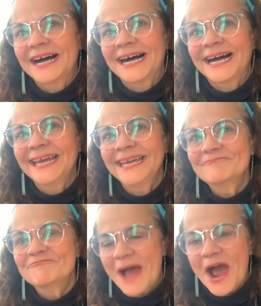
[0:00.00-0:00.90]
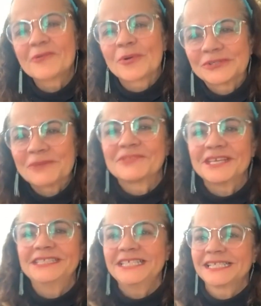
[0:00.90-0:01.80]
I borrowed
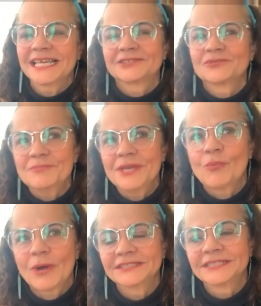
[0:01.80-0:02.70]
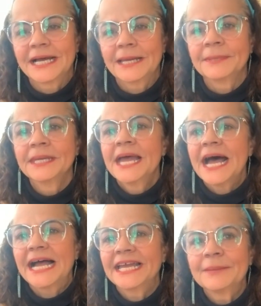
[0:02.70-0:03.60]
something she said to me one time.
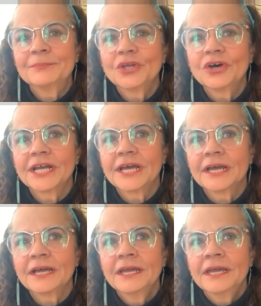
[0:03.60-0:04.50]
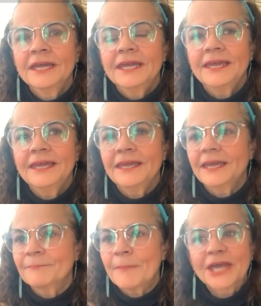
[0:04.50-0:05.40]
I am not
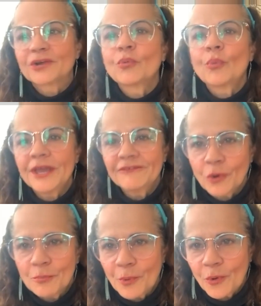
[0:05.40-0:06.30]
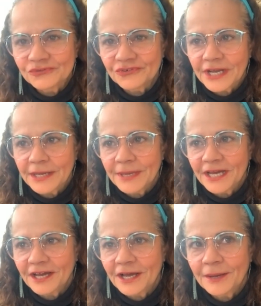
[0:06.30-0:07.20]
a microwave composer. I am
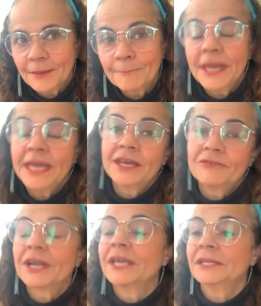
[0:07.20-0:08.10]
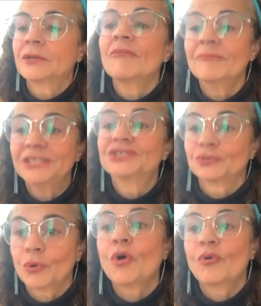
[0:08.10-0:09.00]
a
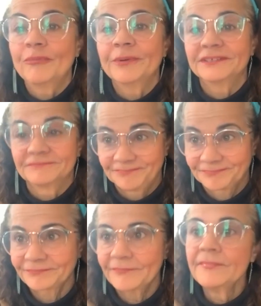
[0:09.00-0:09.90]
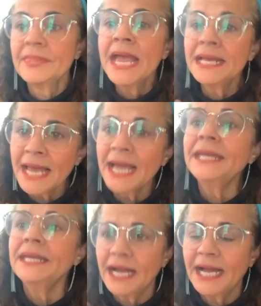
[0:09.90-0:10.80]
conventional oven, and
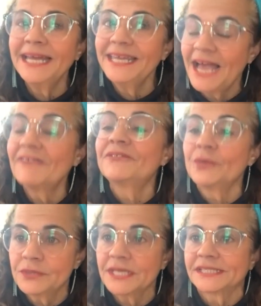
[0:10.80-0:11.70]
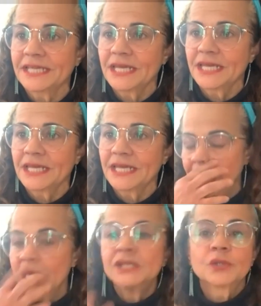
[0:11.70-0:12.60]
I feel the same
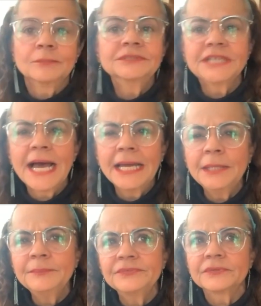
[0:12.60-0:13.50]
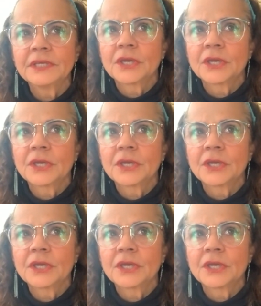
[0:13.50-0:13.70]
way. Sometimes it